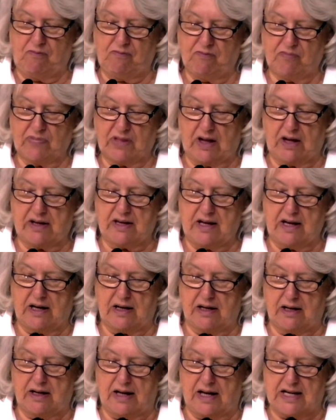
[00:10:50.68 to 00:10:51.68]

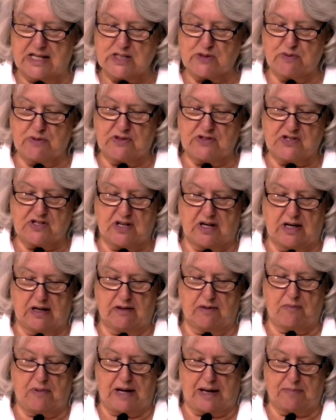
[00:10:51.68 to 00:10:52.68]
Again, as with John the
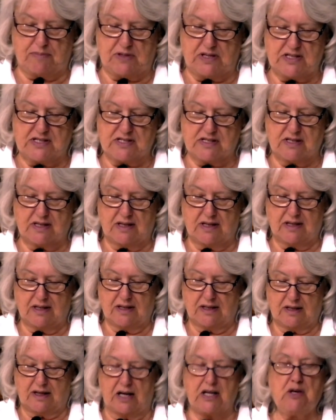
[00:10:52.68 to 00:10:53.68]
Baptist,
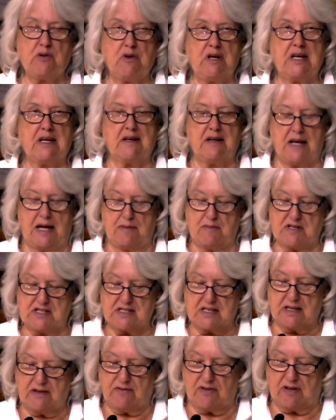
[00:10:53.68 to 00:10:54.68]
a unique name is
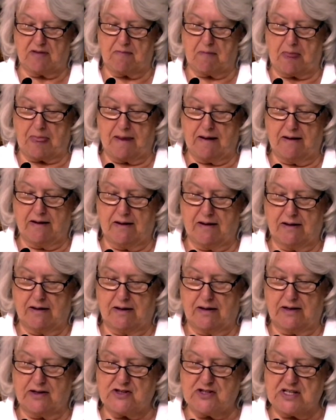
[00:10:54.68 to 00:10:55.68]
given.
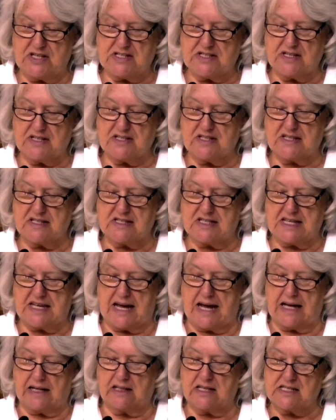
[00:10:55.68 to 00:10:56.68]
Jesus is the
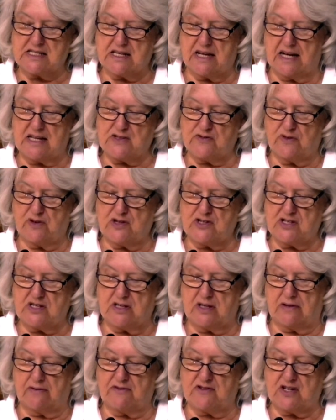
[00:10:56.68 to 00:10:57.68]
anglicized version
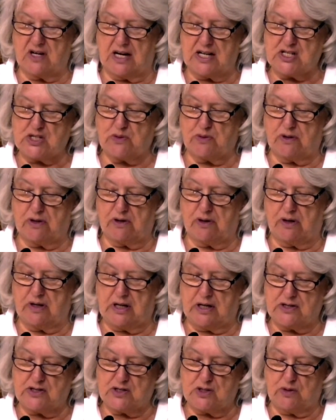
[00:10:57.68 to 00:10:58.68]
of Joshua or
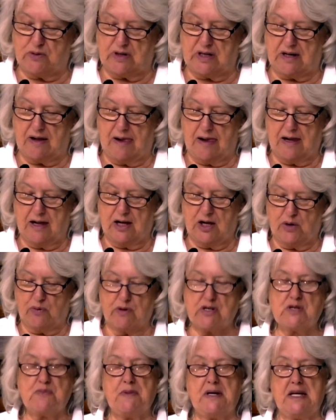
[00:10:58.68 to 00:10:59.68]
Yeshua,
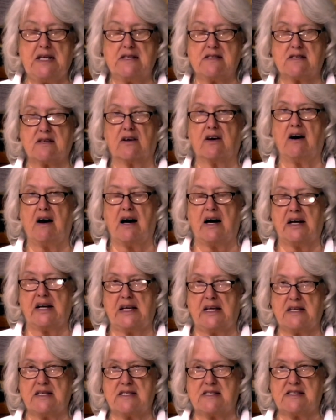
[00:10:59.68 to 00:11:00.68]
which means God
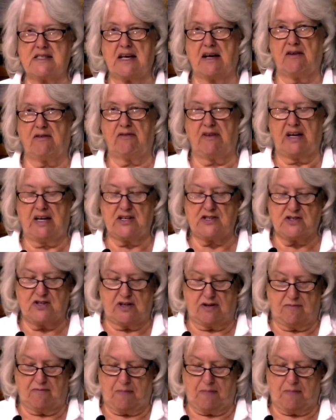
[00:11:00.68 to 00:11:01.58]
is salvation.